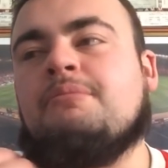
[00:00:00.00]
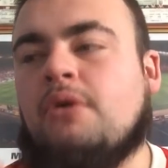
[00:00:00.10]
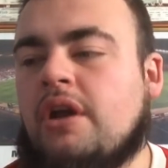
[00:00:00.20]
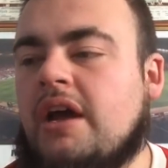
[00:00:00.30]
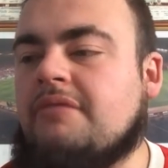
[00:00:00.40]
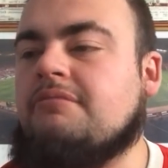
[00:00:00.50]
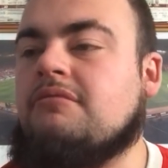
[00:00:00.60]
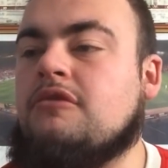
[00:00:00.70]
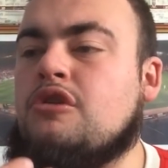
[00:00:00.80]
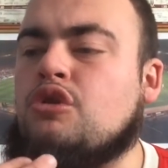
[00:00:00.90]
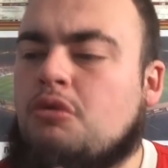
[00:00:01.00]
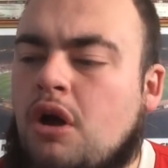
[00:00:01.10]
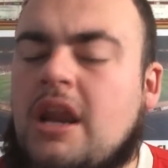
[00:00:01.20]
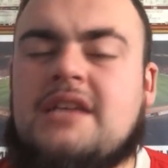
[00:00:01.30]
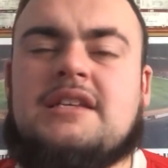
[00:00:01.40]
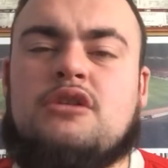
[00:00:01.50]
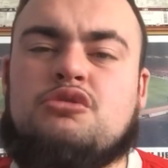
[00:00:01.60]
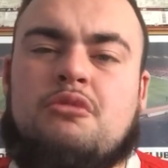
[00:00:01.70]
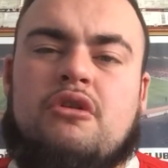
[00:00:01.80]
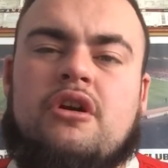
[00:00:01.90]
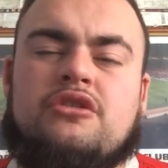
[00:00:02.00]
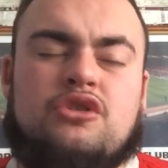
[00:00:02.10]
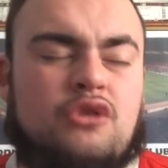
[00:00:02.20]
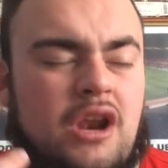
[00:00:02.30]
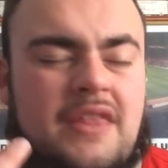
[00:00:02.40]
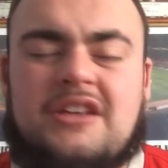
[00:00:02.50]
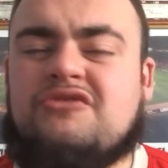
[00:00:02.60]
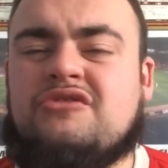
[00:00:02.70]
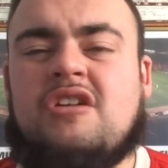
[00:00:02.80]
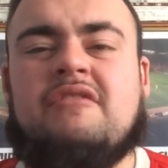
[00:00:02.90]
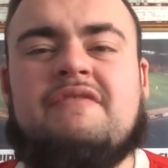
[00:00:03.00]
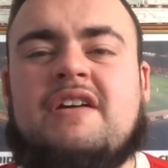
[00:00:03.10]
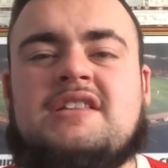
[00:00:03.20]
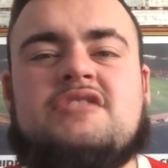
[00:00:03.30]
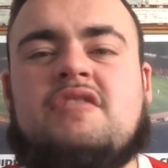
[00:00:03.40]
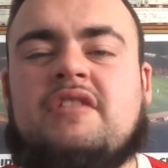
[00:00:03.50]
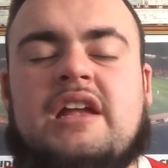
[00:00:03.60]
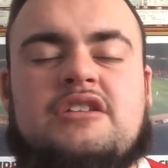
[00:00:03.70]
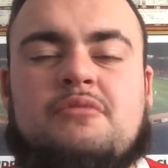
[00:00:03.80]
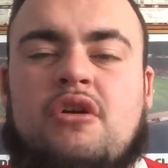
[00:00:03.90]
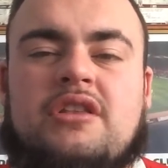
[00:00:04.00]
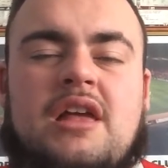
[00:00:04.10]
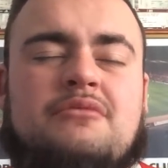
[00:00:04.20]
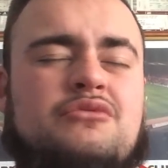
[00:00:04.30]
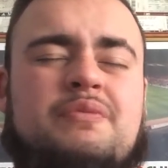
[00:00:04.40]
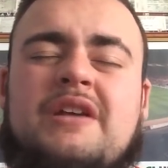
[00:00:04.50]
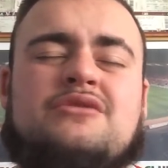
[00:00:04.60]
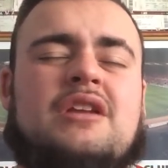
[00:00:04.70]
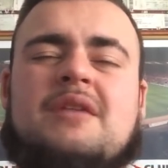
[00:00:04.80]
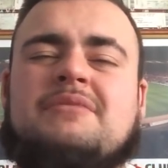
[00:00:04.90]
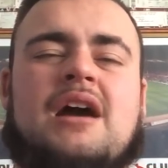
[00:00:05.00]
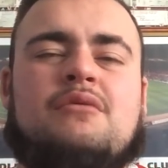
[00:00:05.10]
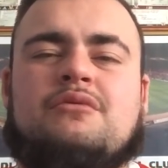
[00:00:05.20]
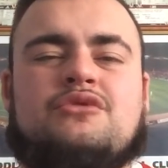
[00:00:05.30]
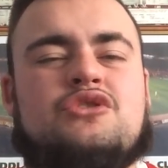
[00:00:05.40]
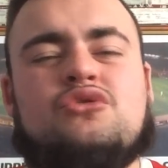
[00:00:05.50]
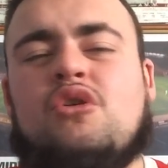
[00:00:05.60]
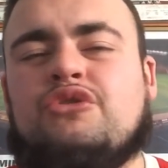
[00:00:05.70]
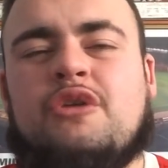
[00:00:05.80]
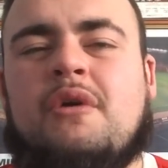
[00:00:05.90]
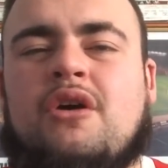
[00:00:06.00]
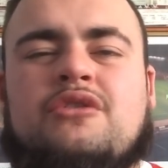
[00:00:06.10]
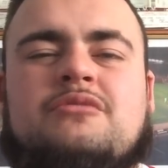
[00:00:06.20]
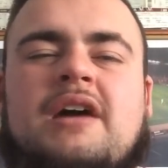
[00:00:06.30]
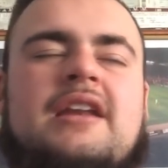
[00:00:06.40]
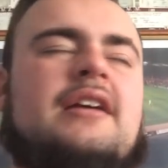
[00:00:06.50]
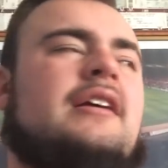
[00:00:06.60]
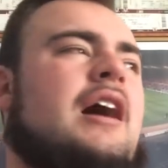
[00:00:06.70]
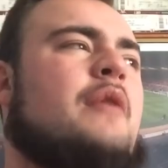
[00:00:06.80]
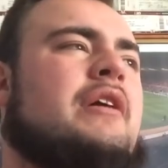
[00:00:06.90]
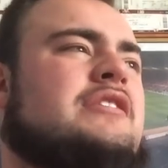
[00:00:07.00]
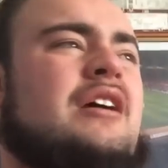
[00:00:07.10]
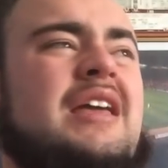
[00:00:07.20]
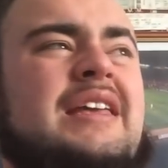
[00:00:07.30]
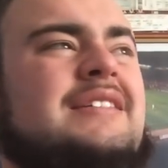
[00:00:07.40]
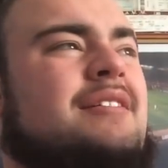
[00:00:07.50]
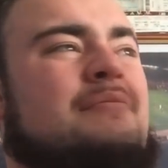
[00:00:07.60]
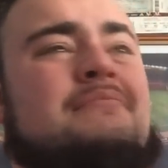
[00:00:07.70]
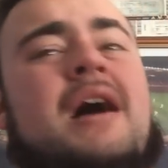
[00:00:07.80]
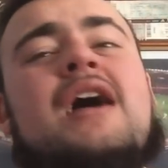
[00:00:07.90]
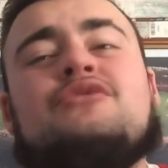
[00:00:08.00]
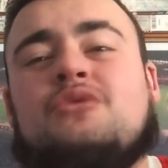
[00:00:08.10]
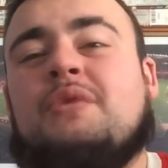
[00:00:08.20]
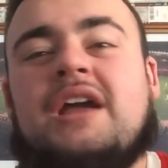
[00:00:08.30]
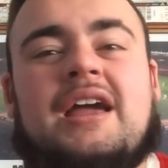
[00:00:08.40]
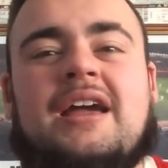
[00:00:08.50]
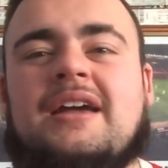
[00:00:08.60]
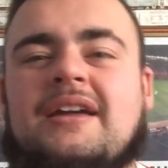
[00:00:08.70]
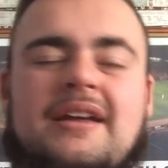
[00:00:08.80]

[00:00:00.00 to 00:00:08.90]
But do not let us down tomorrow. Do not let these travelling fans that travel there tomorrow, please don't let them down. Just don't do it on us, man. He's miles away.